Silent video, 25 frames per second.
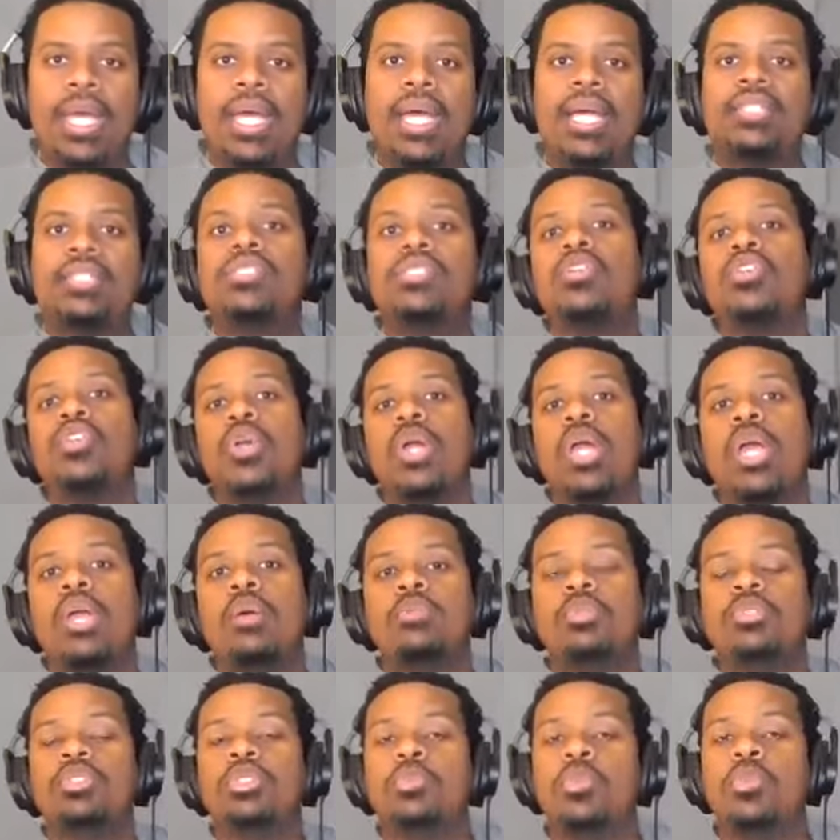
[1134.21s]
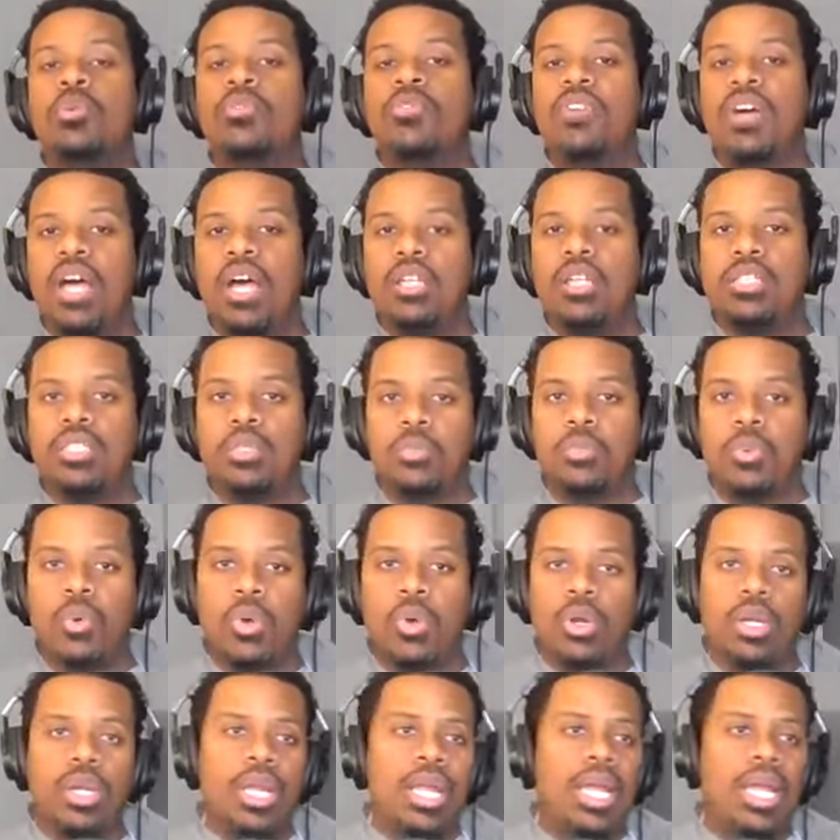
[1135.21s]
And so you're able to provide
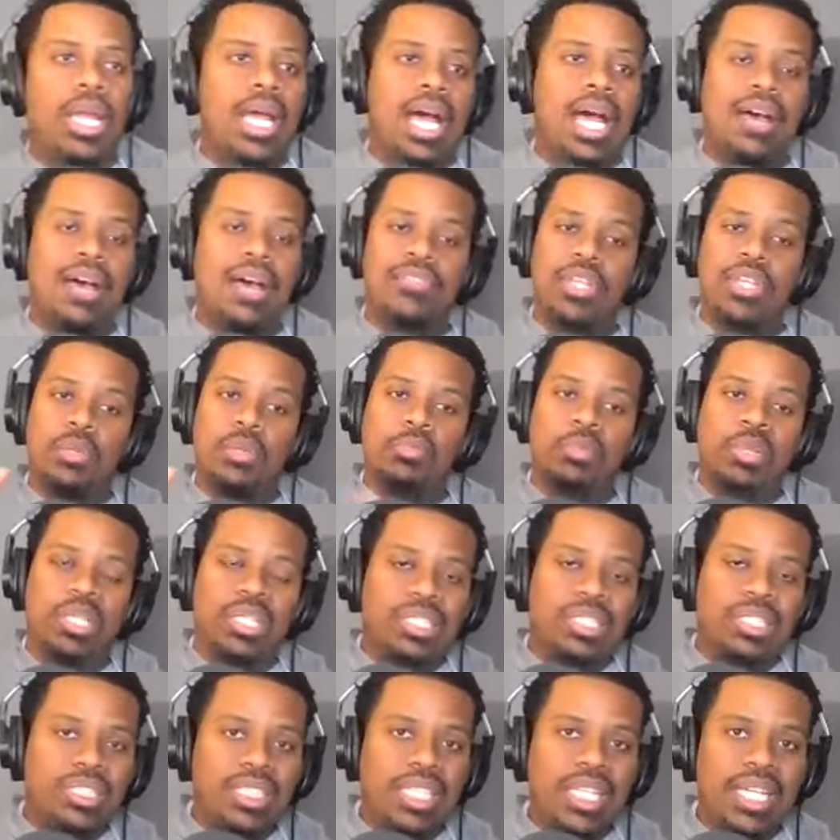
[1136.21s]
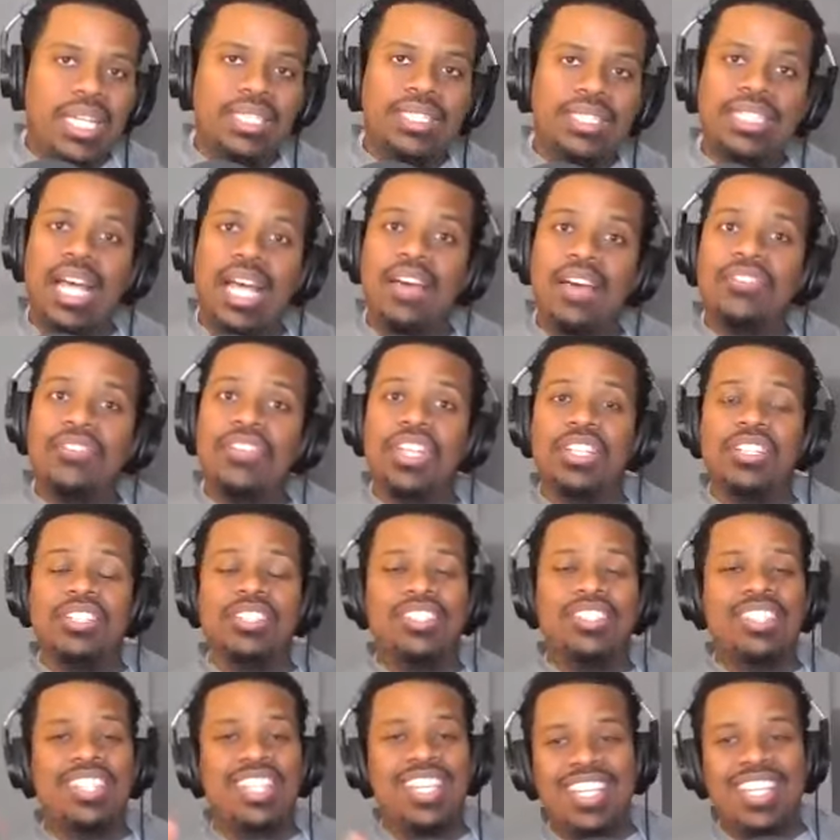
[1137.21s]
support. I've done bus checks. I've done
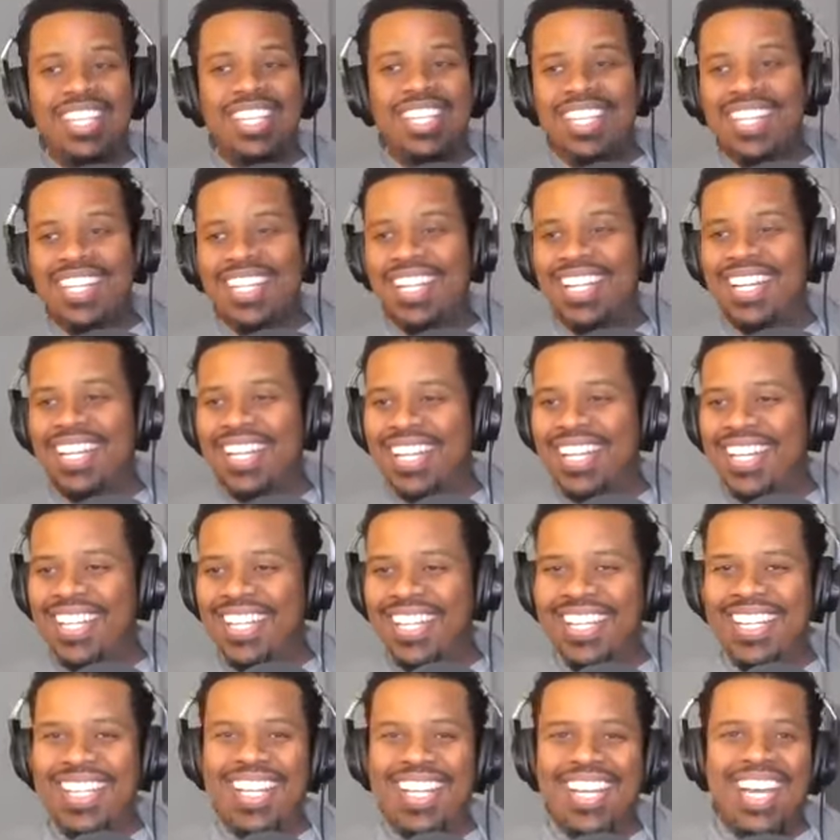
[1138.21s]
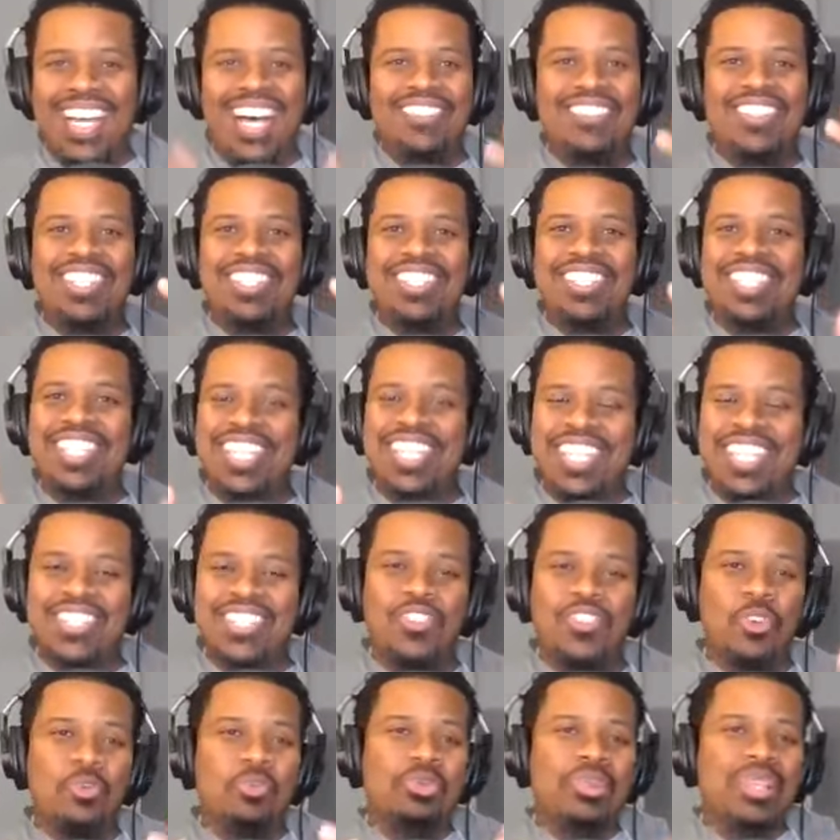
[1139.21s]
I've done tickets
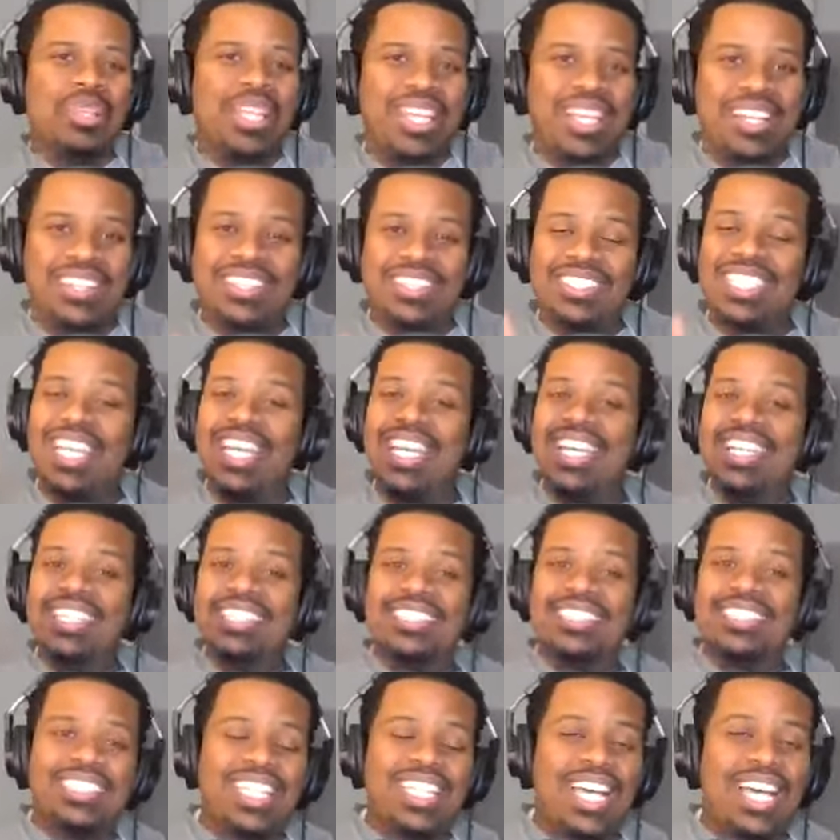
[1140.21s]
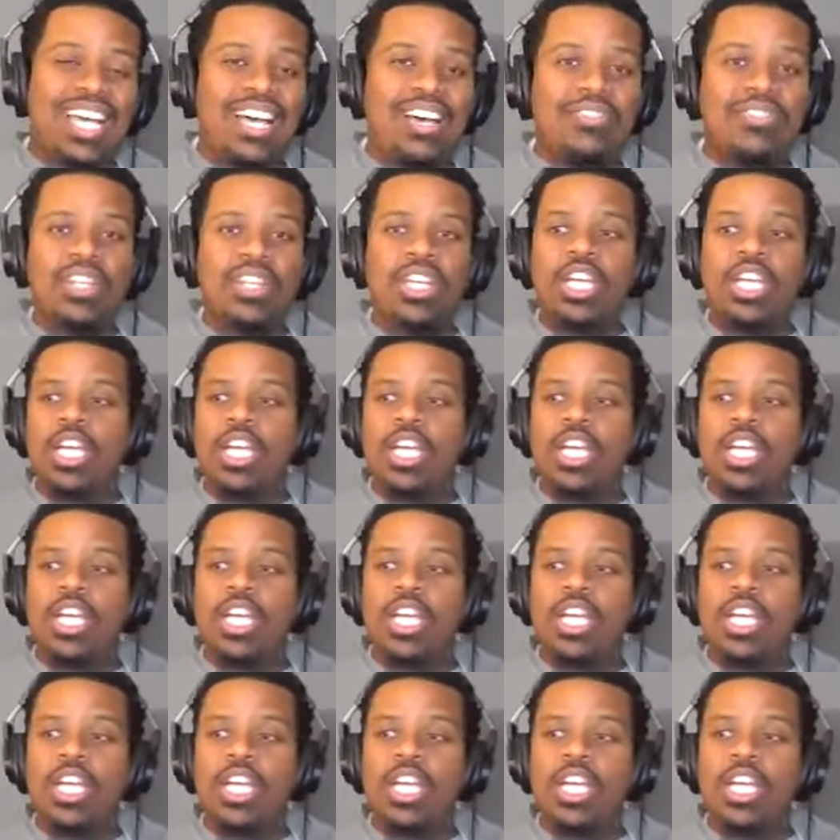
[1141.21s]
for players and staff.